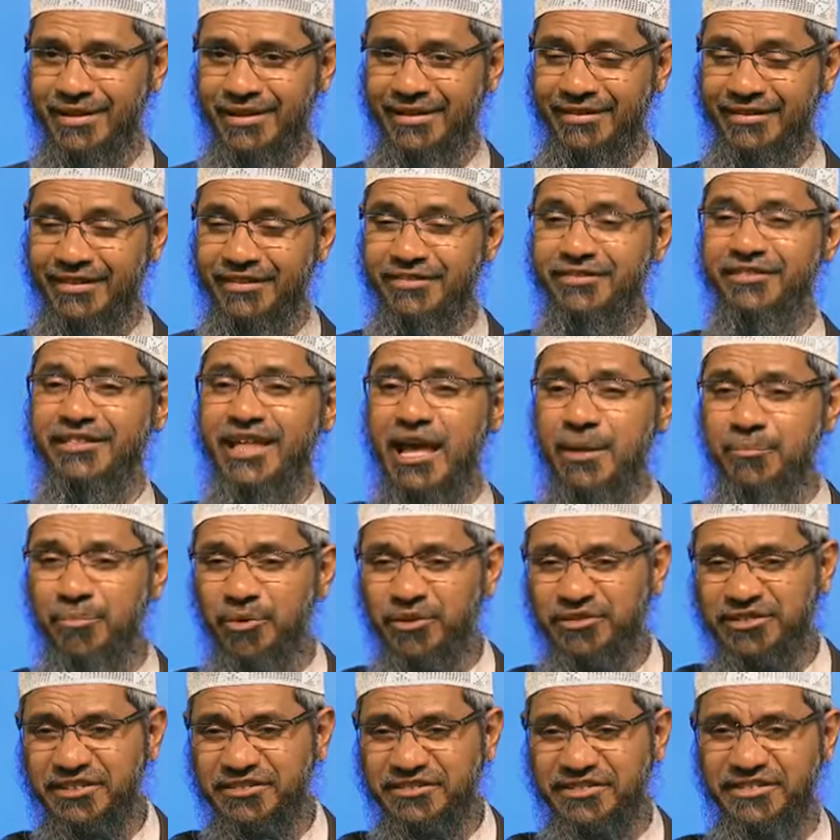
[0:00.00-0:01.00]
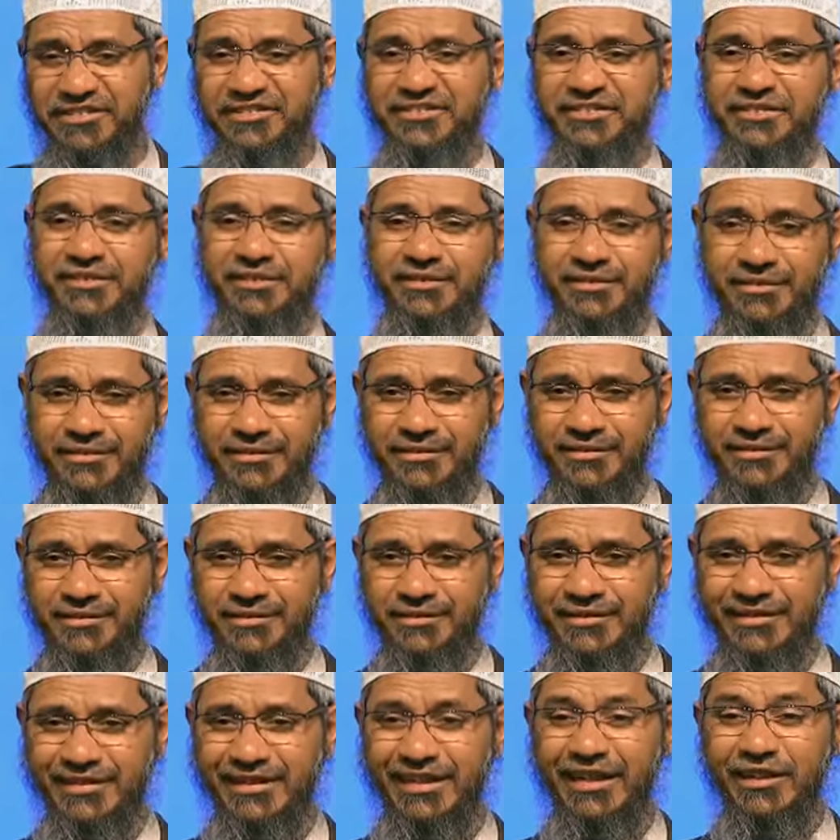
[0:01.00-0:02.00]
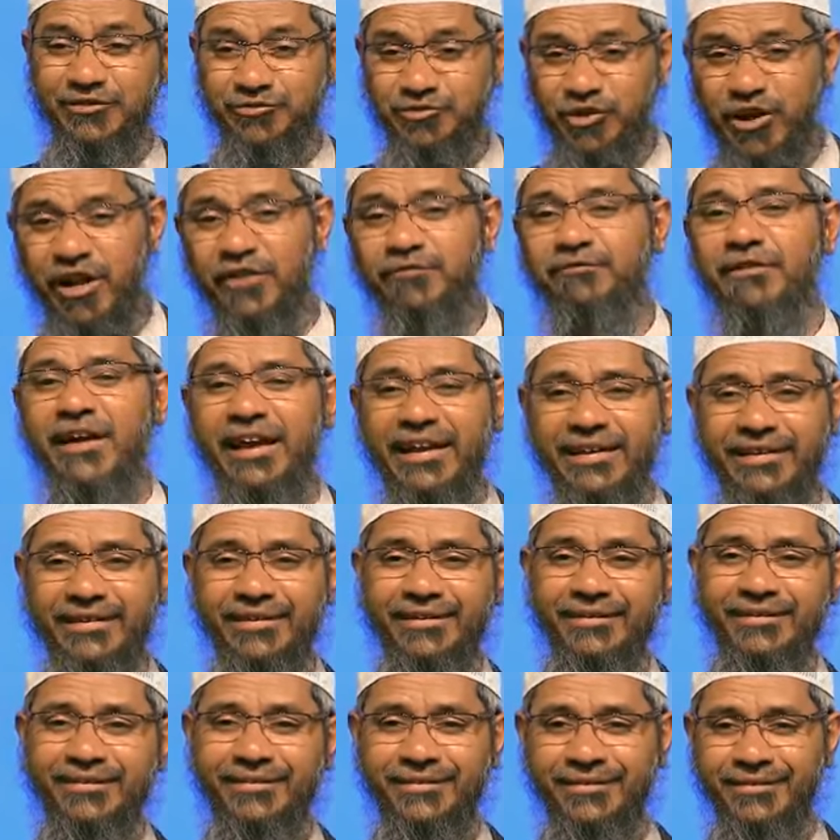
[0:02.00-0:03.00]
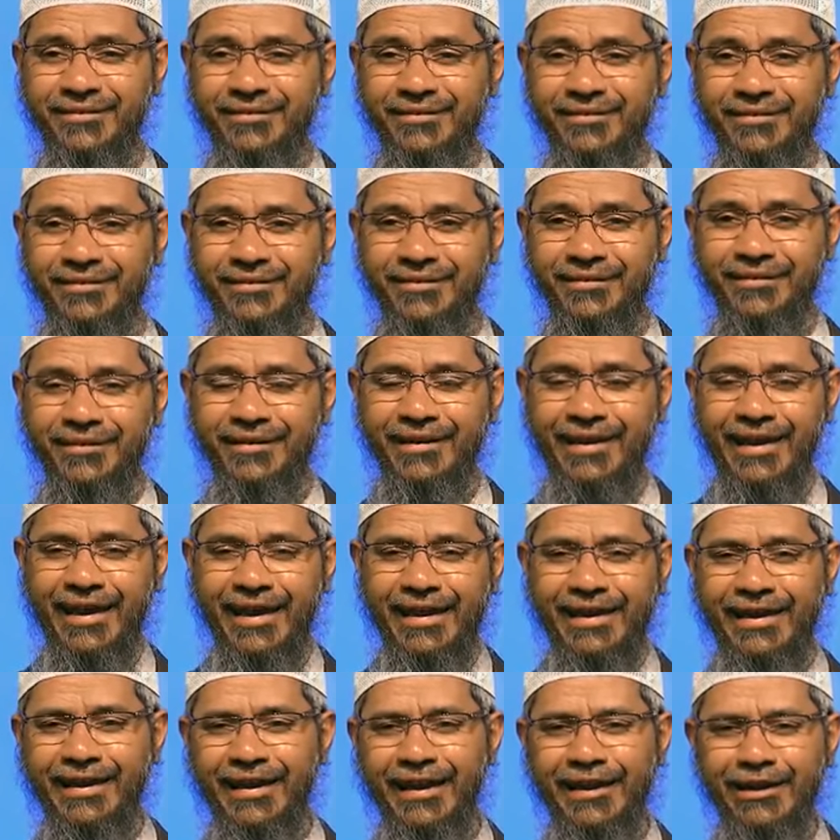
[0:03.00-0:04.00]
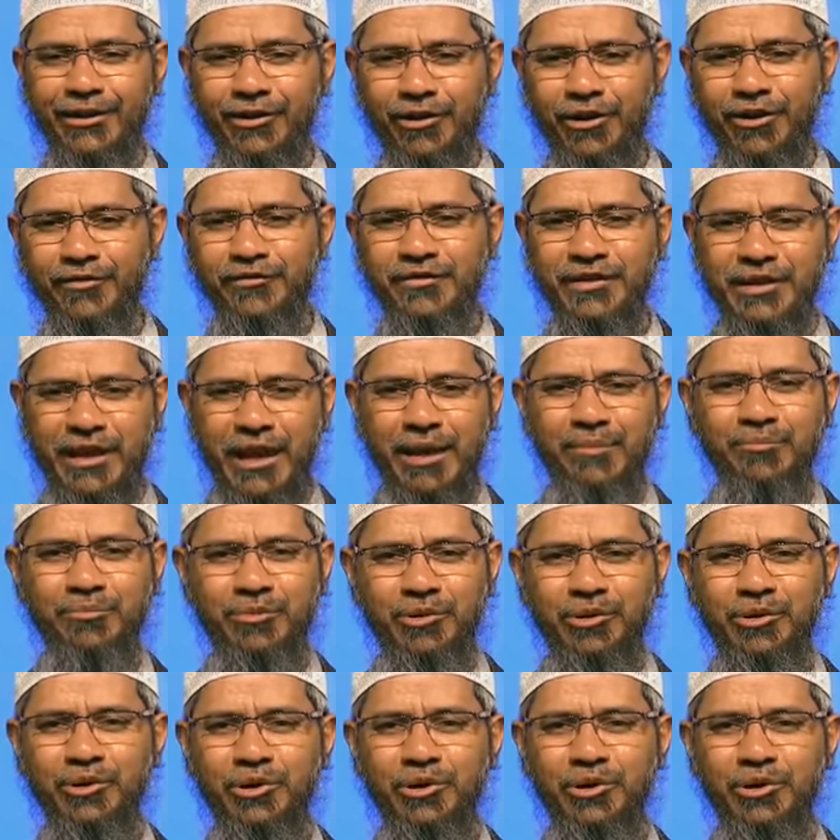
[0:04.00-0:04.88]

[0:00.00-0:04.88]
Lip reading: This is a hypothesis. It's not a fact. And later on, we came to